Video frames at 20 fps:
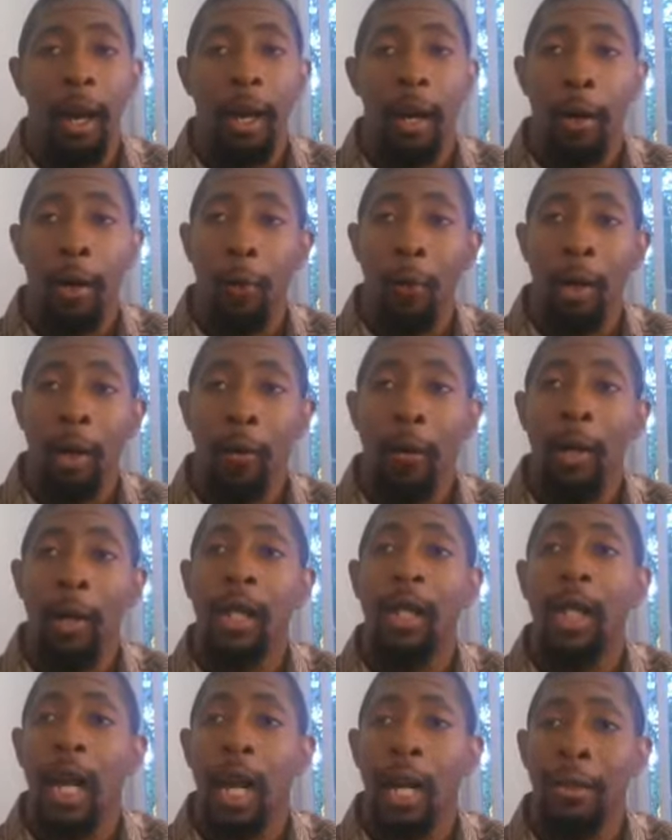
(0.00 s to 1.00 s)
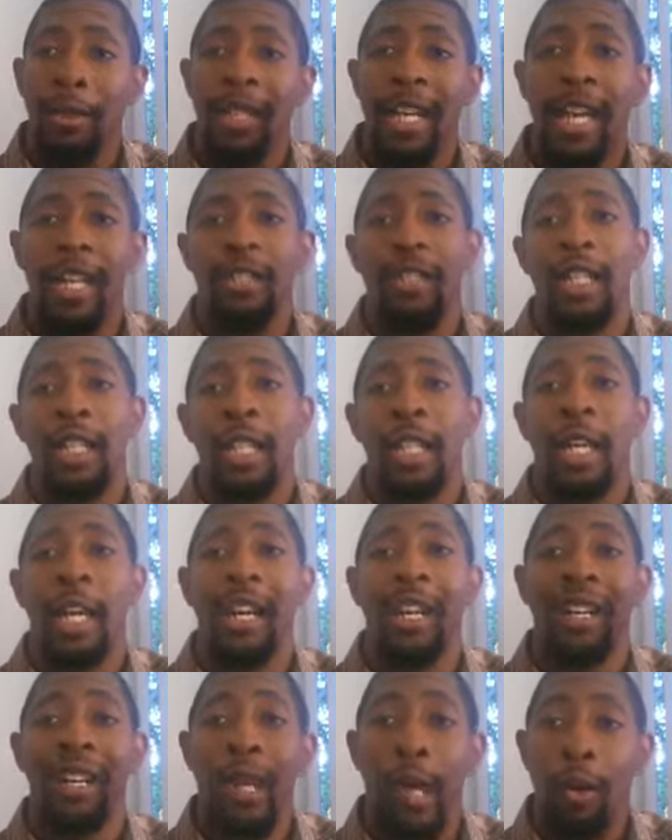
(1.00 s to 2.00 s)
when it comes to actually
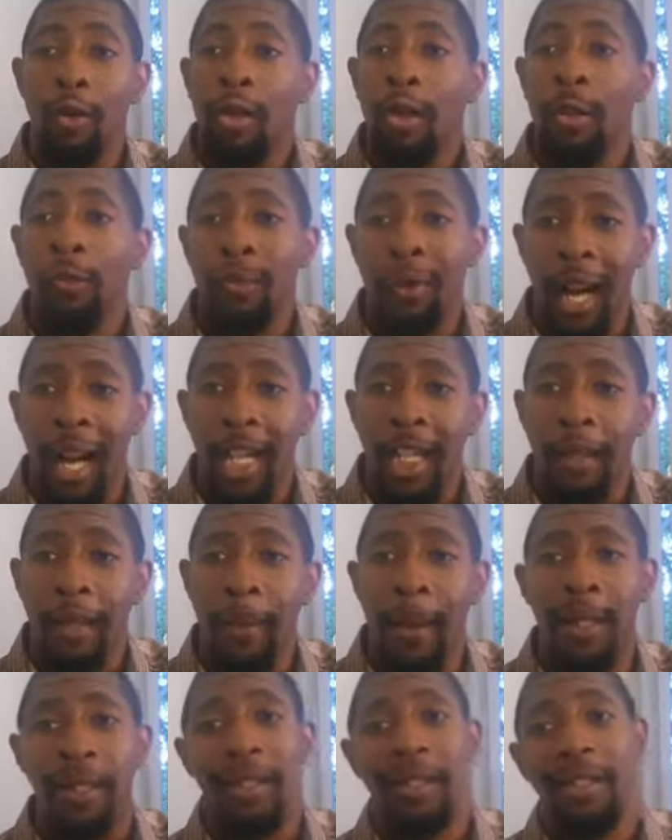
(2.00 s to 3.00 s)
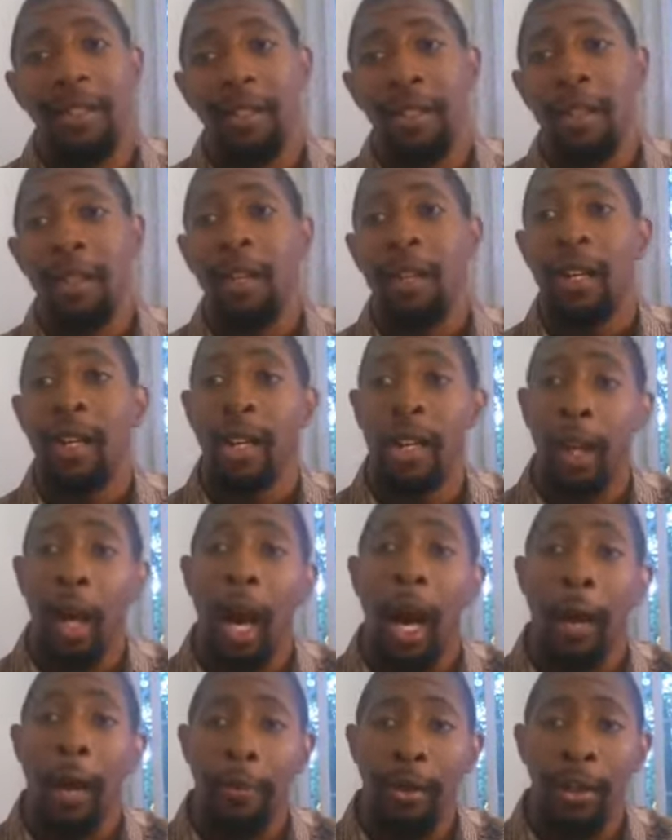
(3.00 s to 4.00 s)
closing prospects into your
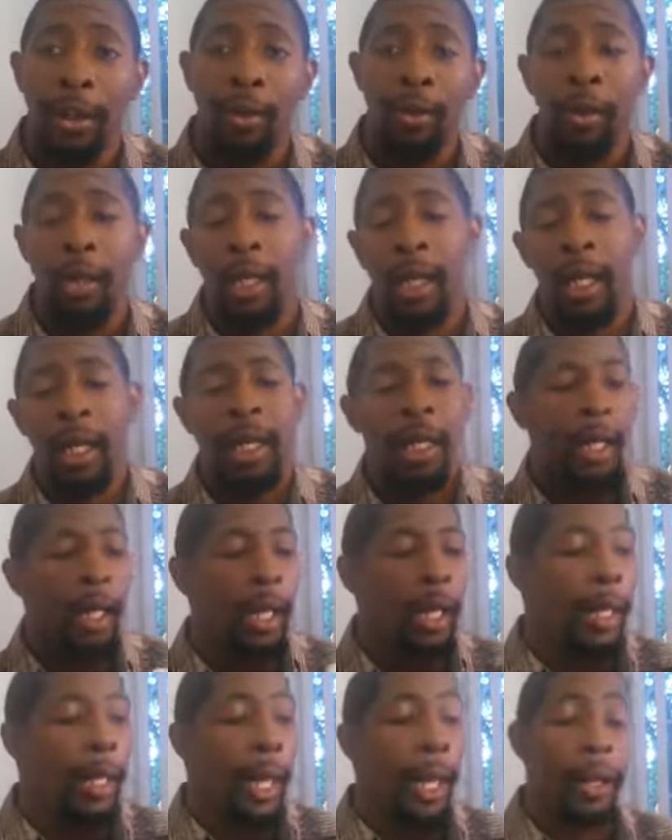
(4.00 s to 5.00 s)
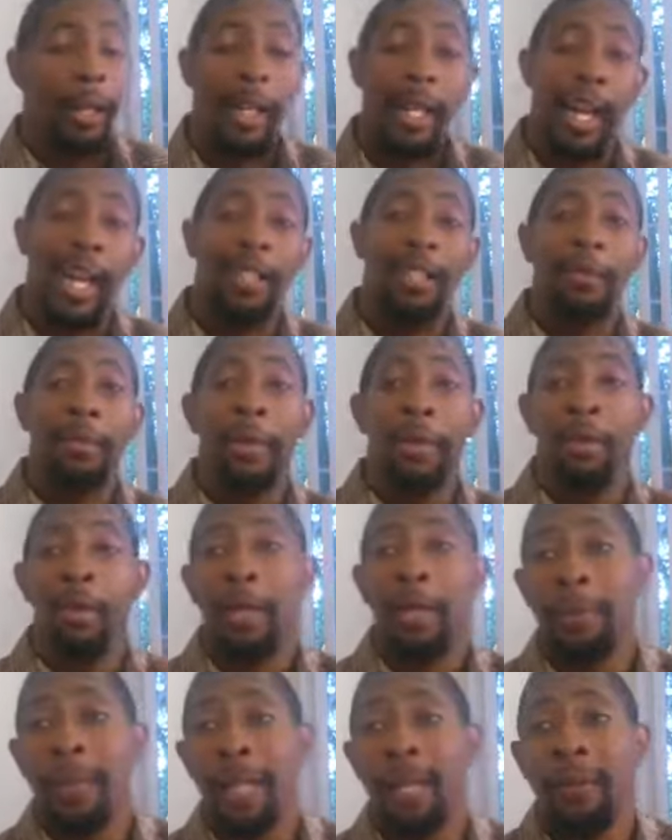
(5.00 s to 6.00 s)
opportunity that can actually be
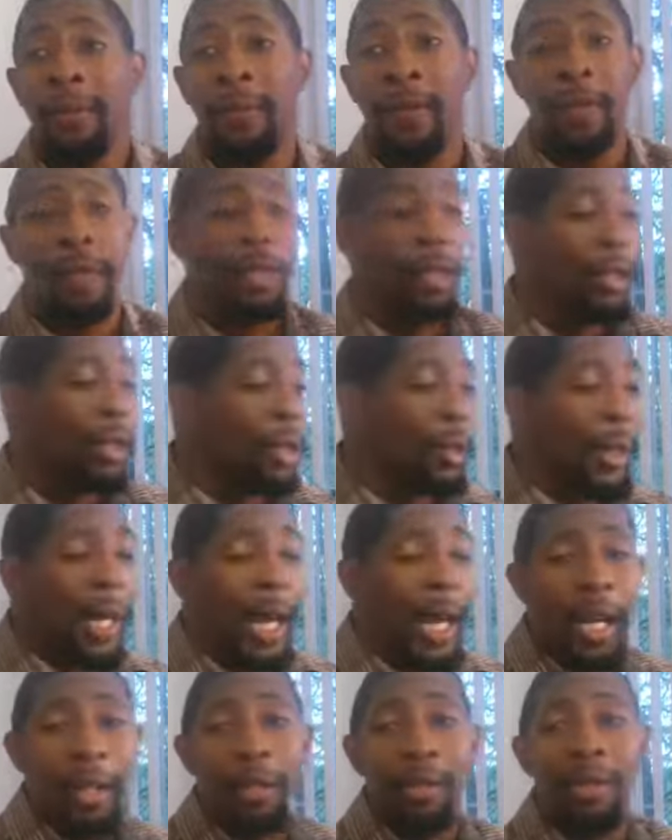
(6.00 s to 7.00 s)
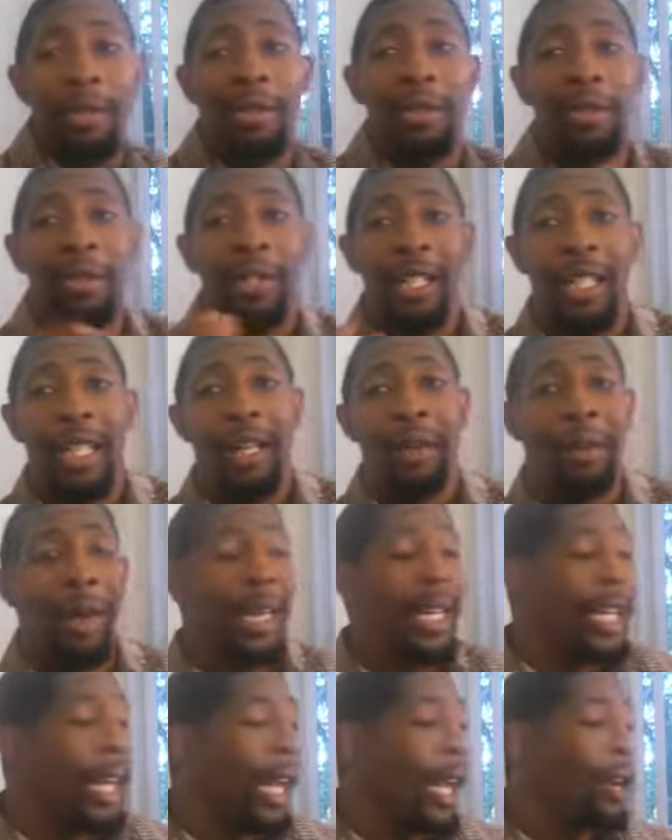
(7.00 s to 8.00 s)
really beneficial to you guys who are tuning in
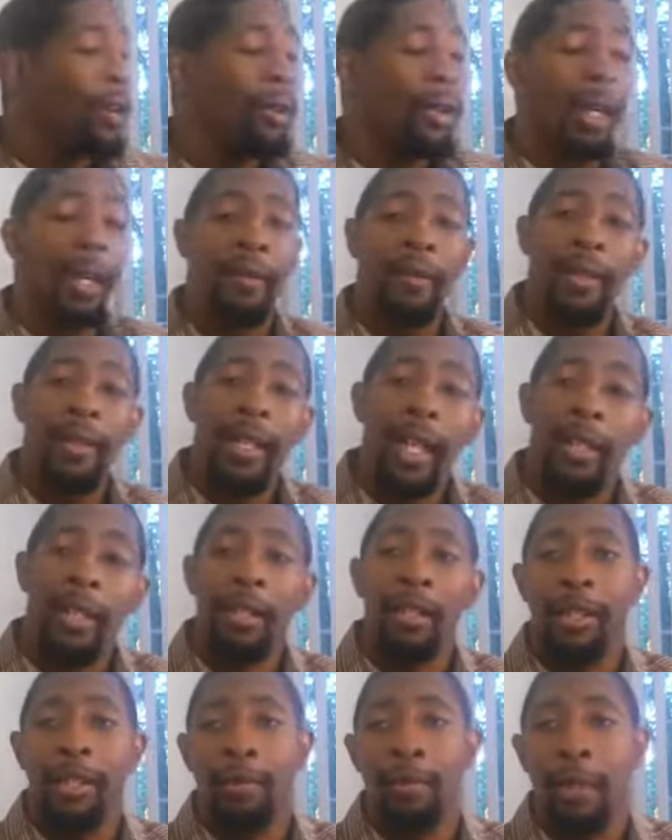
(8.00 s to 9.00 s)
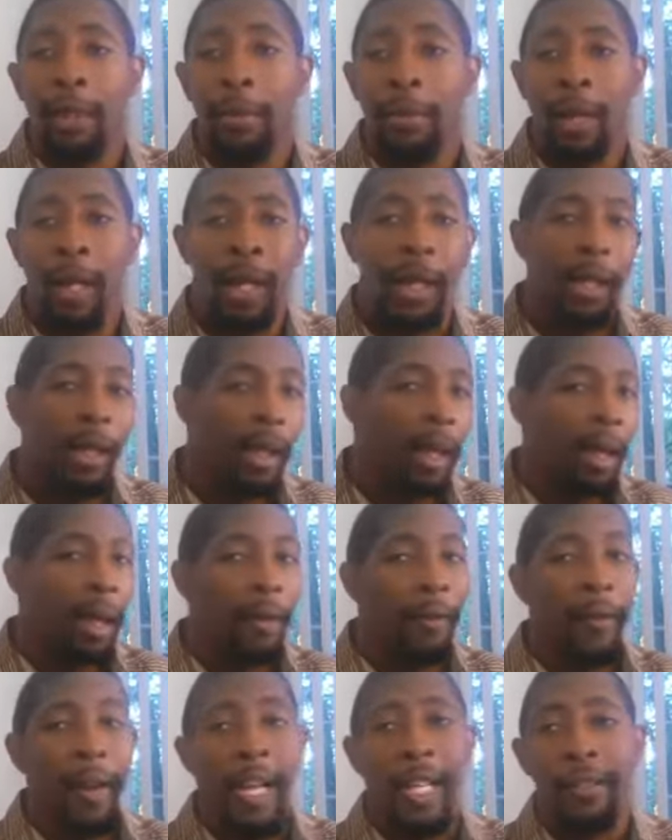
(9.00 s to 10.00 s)
right now. If you're catching this replay,
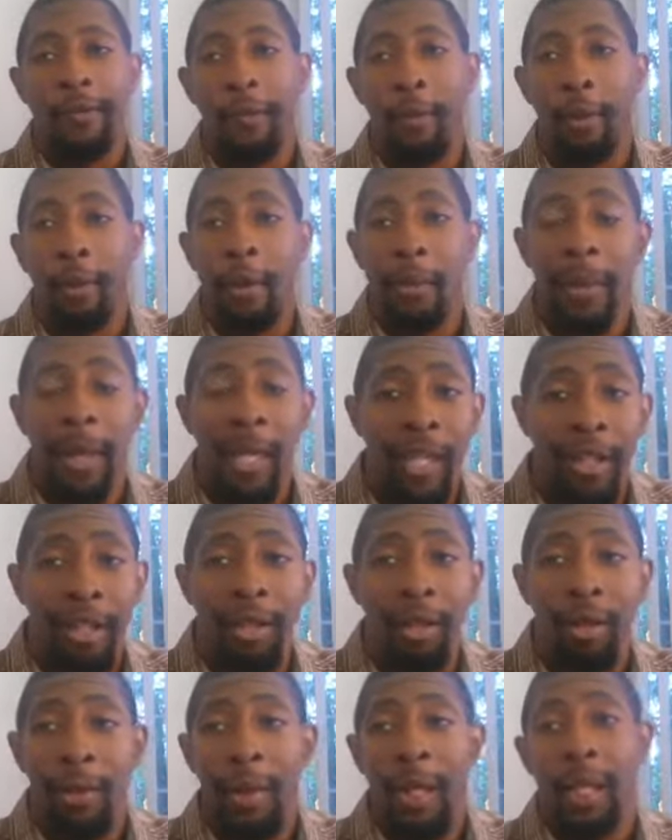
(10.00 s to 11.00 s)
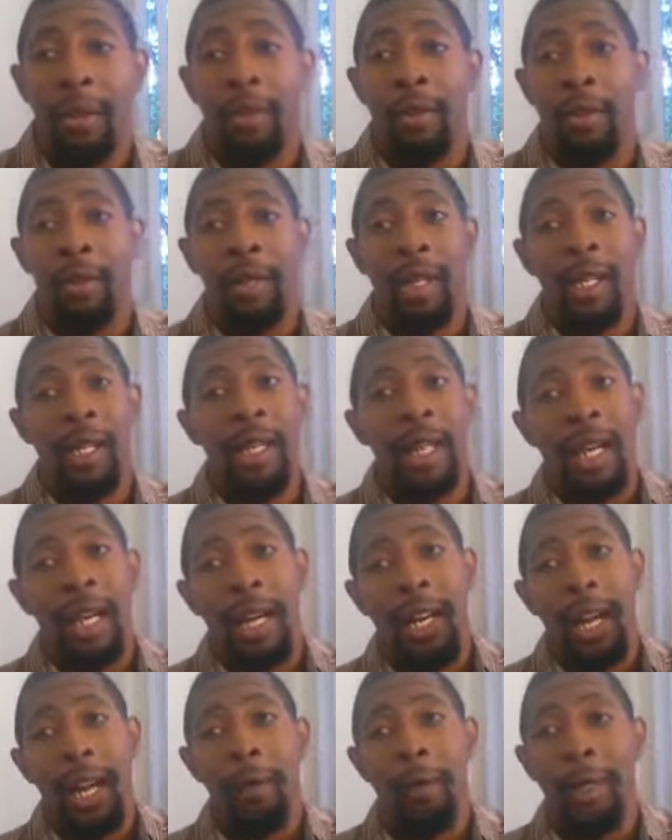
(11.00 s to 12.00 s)
fast forward minute 2, minute 3.
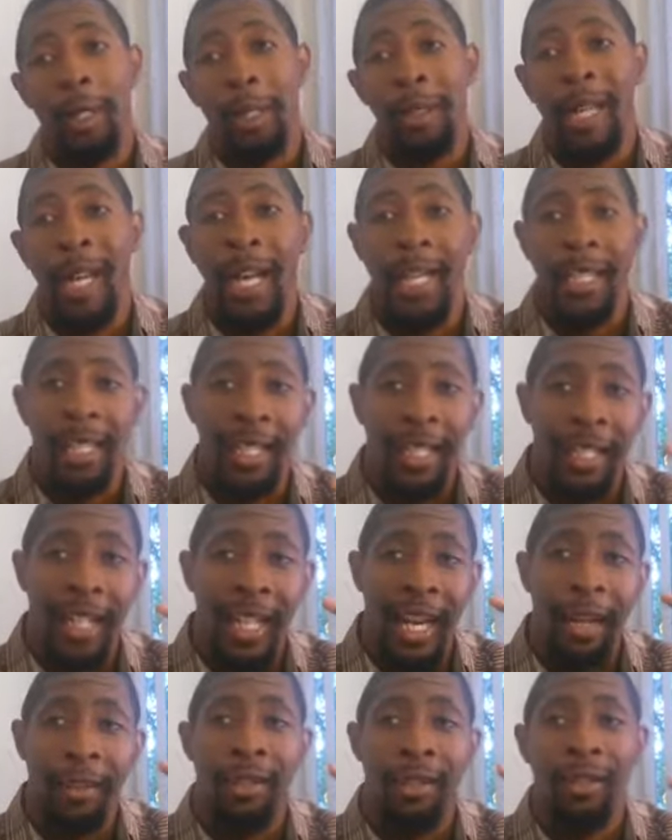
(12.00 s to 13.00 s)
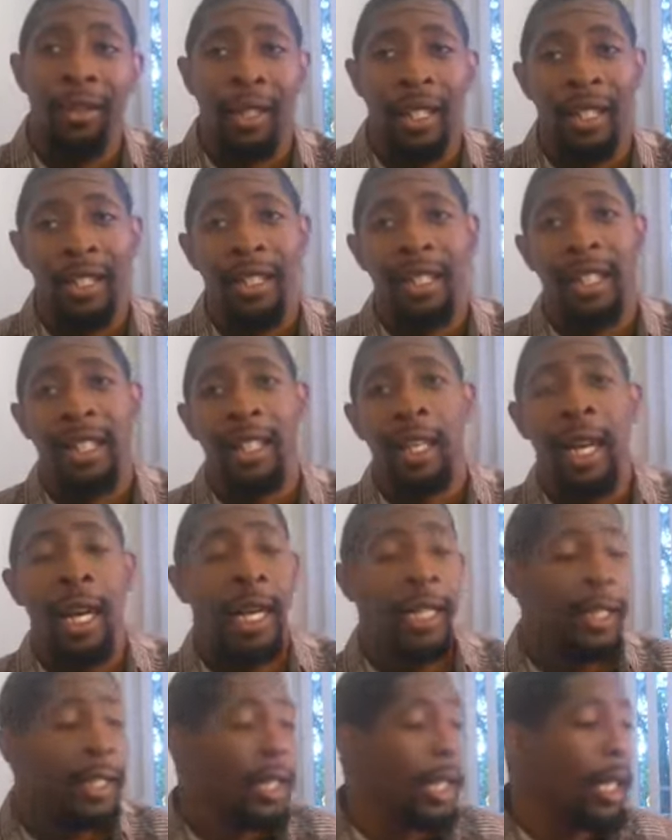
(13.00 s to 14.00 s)
That way you guys can dive straight into the
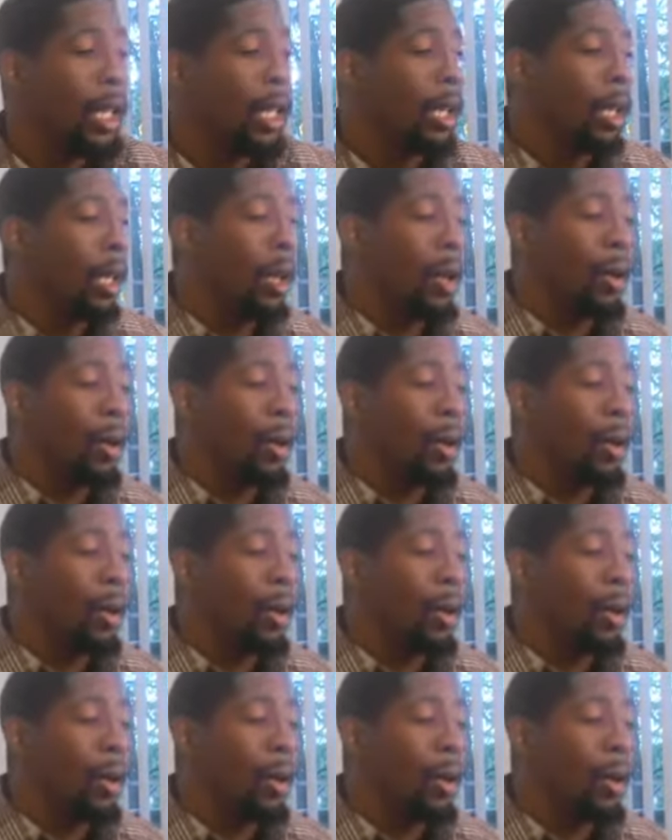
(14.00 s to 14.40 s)
content.